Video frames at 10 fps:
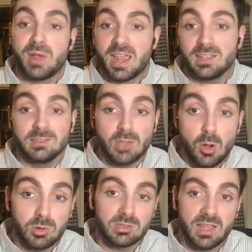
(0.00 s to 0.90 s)
a
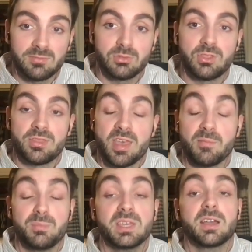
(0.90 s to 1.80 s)
lower level than
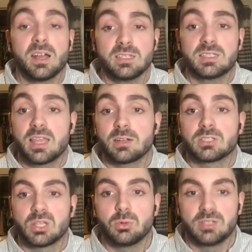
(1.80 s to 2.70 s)
them because they are
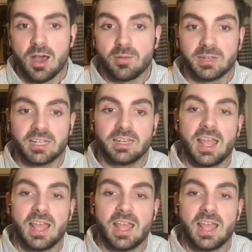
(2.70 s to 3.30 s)
so dominant.